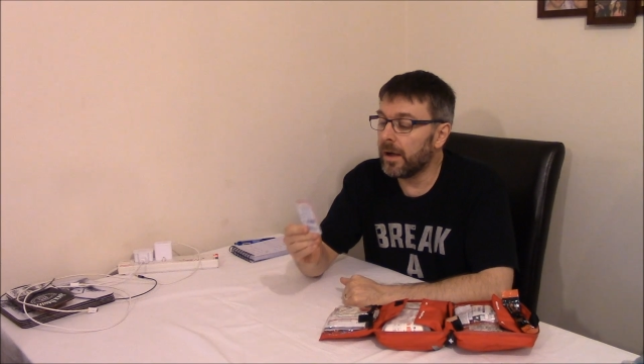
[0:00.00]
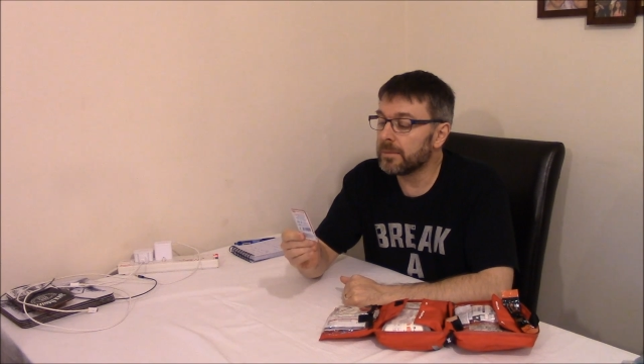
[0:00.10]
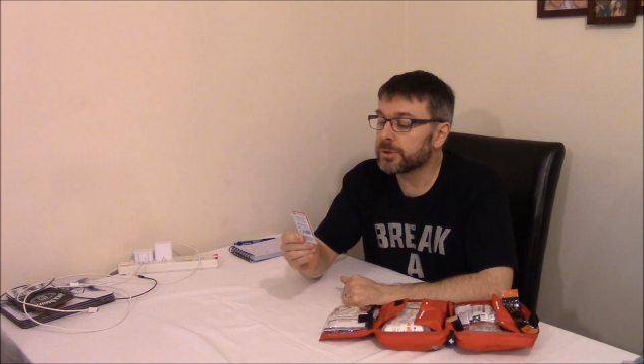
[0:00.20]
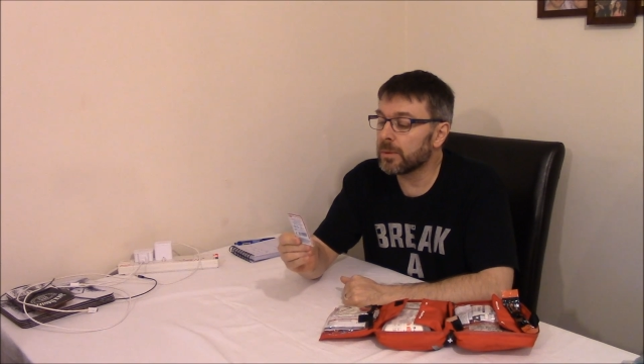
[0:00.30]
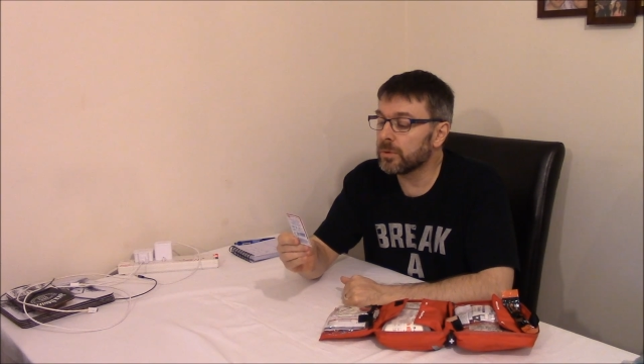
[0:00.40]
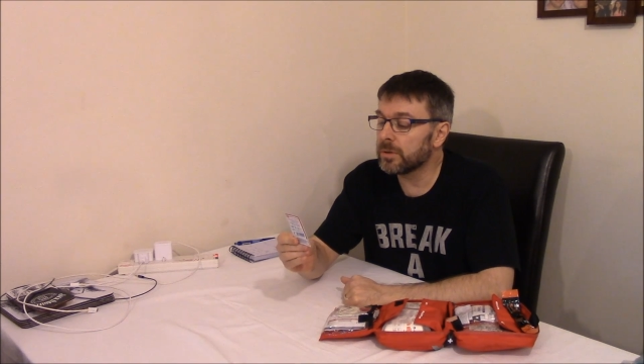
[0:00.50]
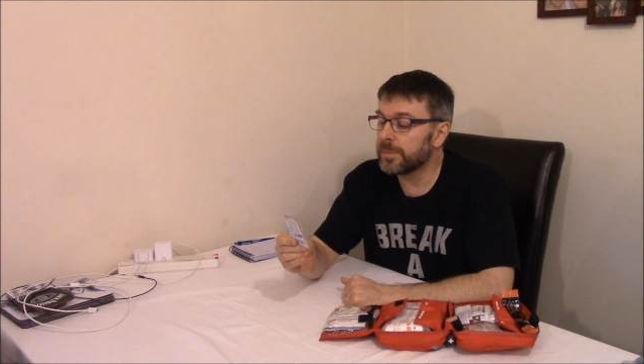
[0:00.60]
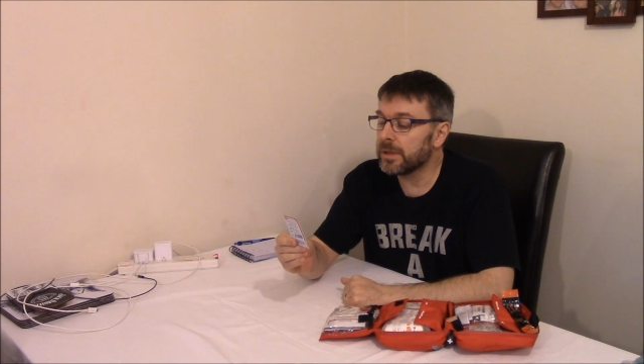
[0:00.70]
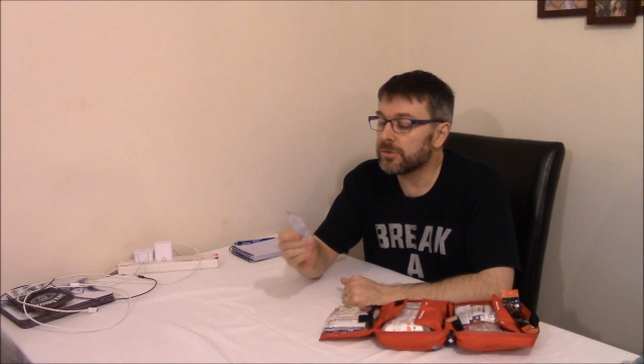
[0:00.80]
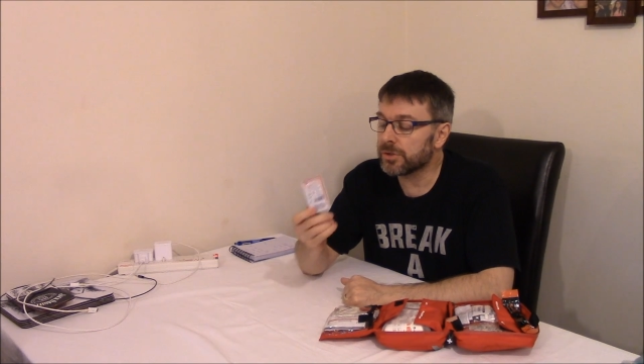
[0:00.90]
So I'm going to
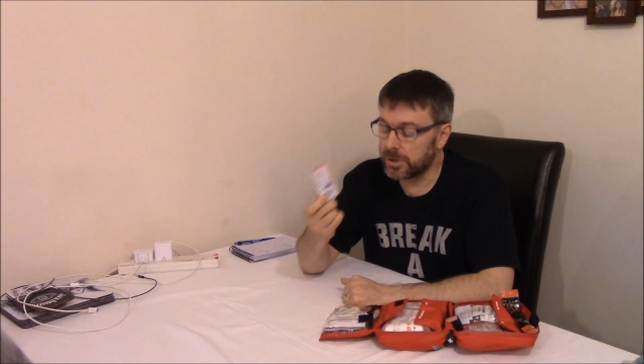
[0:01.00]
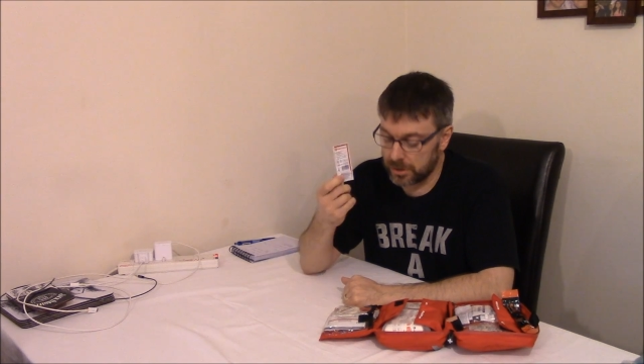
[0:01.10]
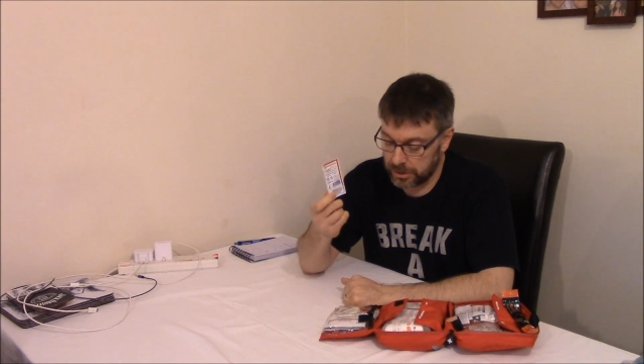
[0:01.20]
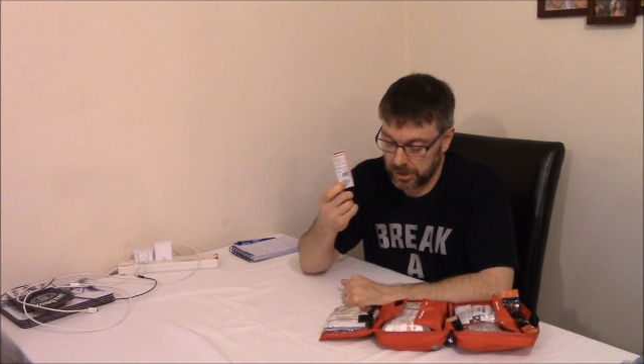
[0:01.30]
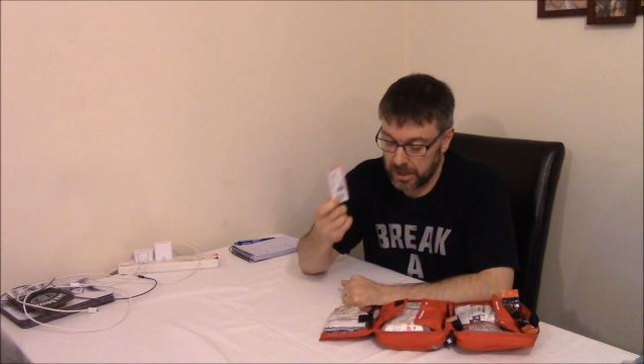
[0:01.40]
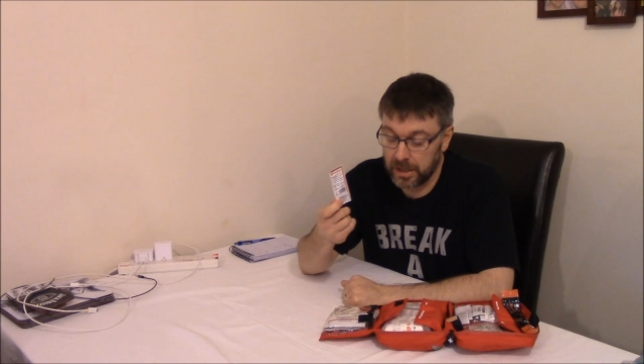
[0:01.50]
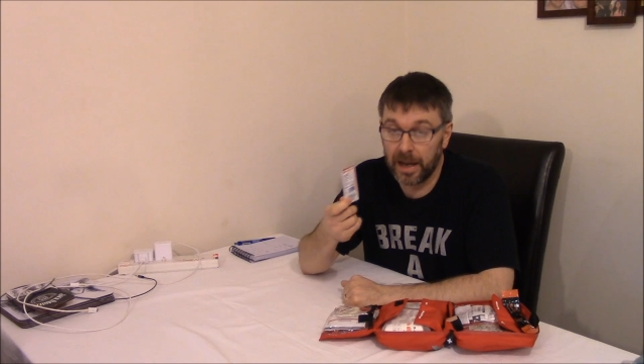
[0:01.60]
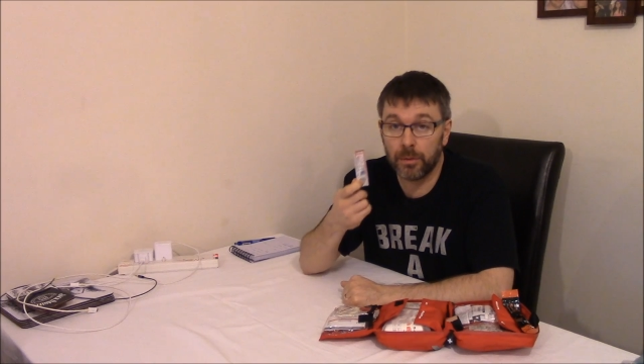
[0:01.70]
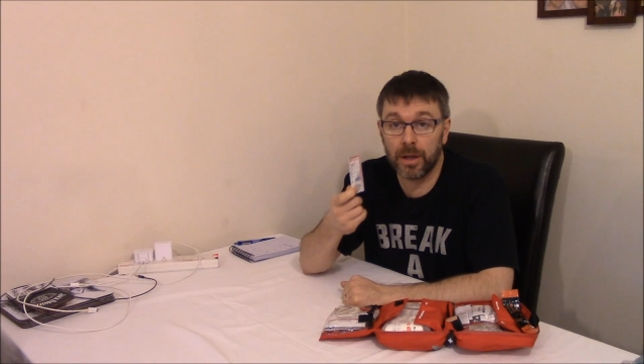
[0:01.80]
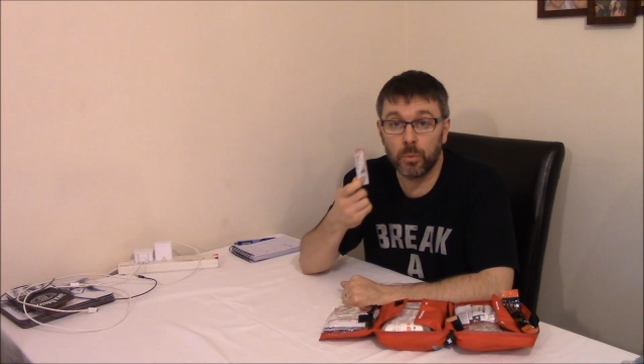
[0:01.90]
be interested to see
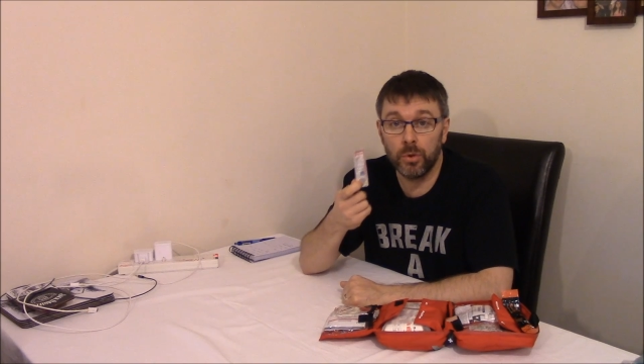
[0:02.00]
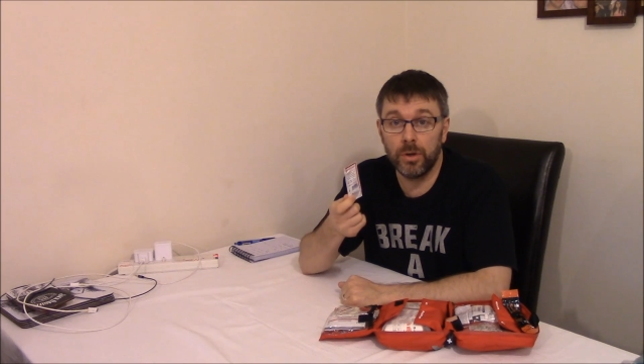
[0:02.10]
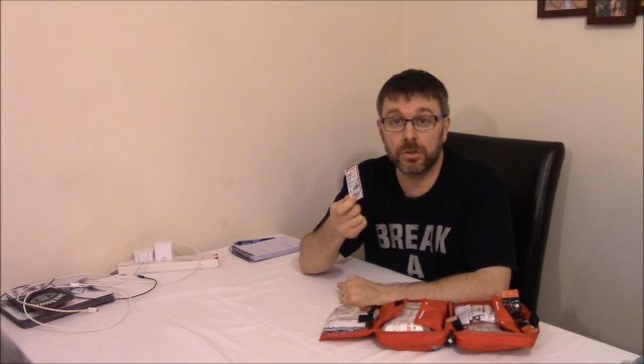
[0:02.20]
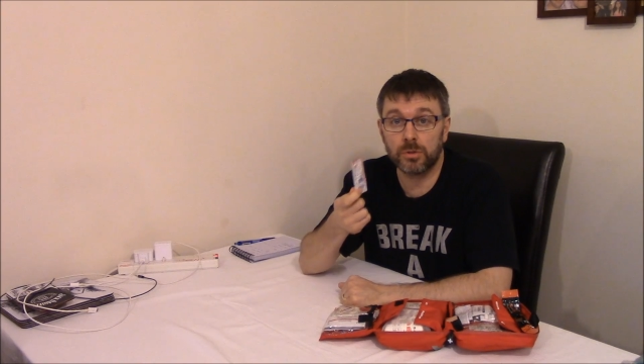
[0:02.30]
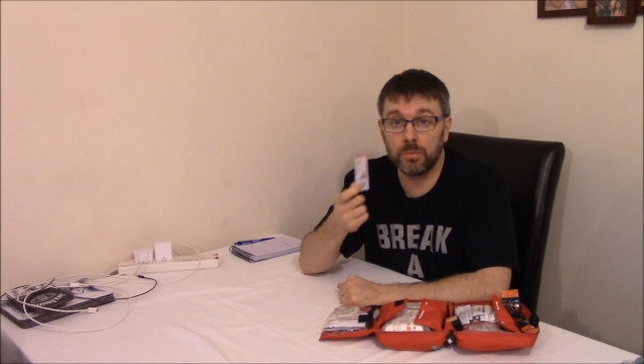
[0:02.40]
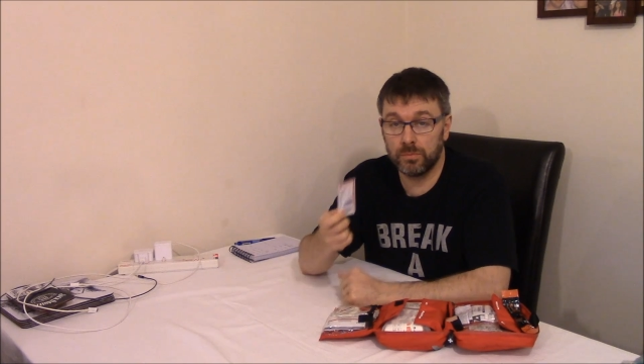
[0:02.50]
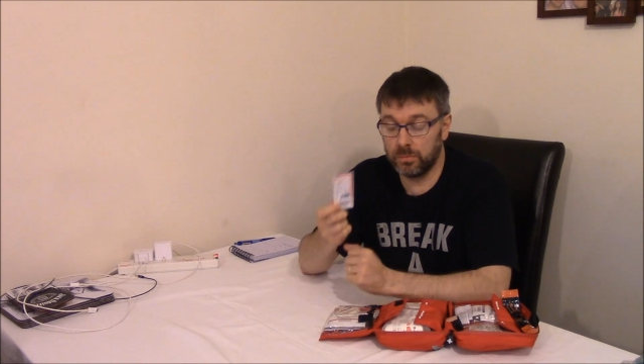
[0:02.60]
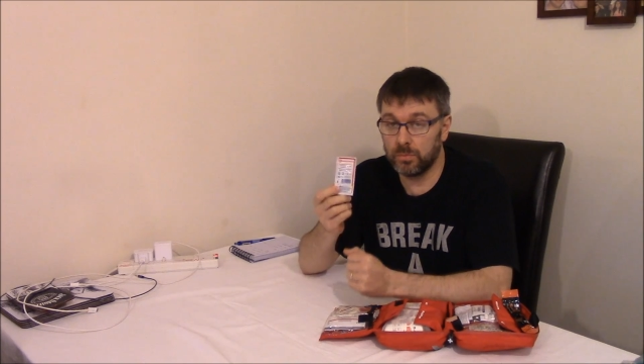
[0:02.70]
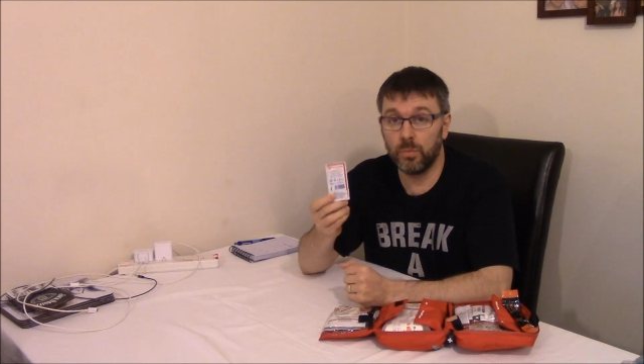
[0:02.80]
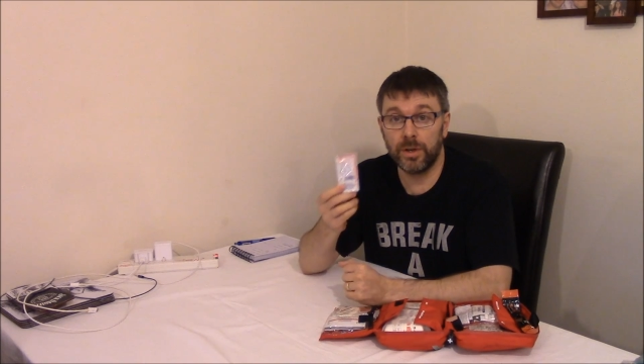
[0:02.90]
how that works
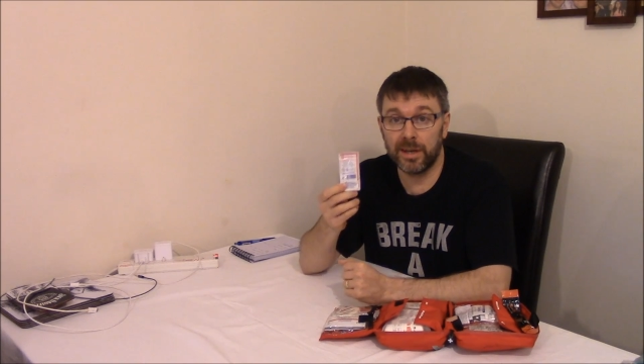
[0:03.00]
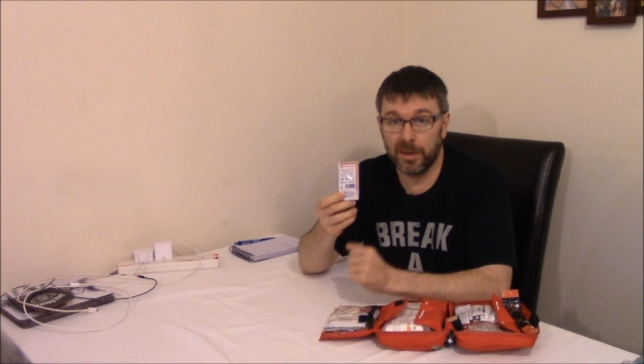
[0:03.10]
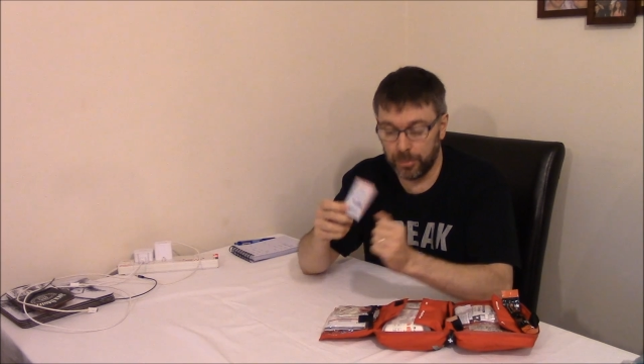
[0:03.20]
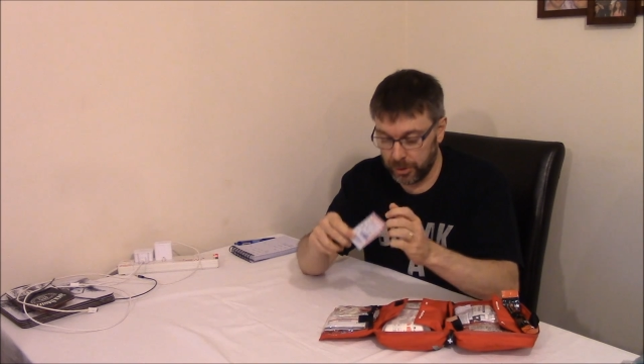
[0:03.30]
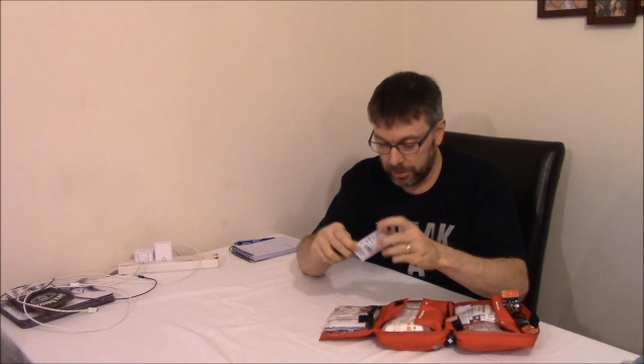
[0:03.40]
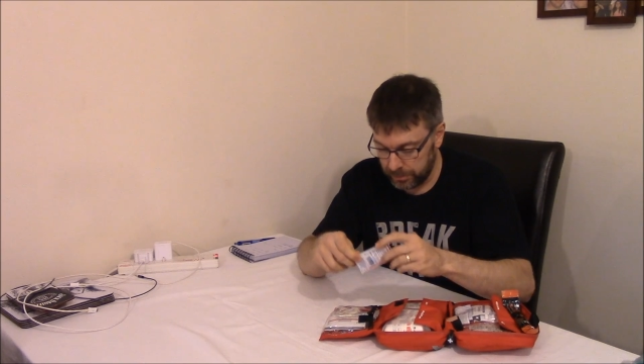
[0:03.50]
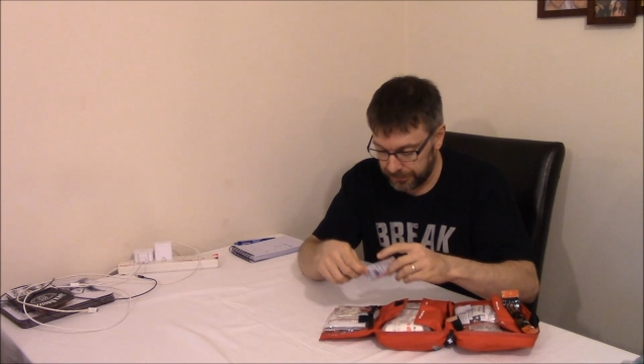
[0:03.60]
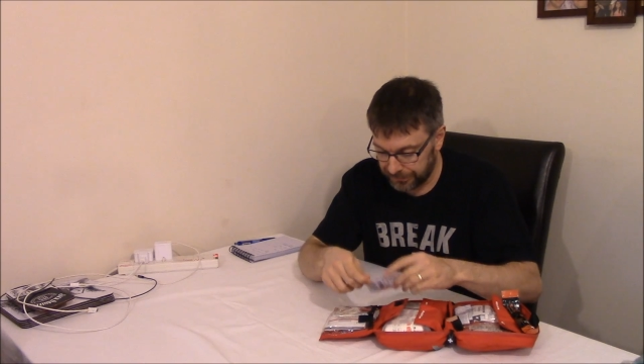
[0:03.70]
when I get burnt.